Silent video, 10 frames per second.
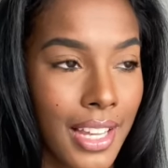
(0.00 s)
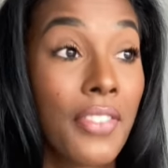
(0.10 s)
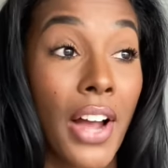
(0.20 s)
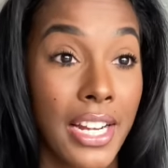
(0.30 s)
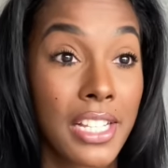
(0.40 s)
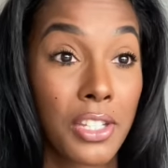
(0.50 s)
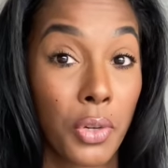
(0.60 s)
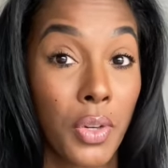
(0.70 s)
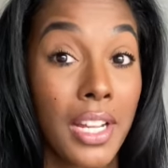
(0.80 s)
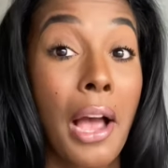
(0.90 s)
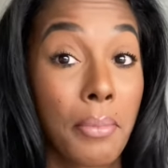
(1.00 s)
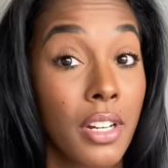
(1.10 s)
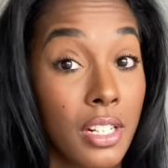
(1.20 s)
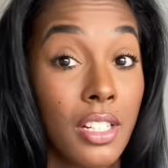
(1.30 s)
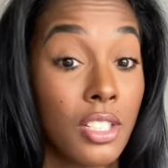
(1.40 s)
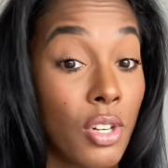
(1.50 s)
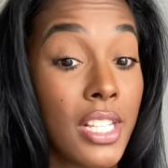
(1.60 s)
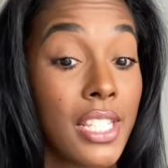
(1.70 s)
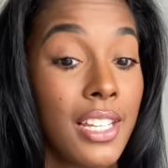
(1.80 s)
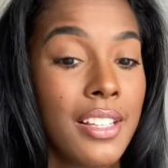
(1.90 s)
If I disagree, I'm gonna
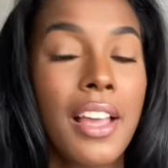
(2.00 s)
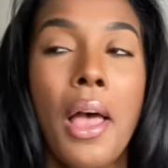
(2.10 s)
address it.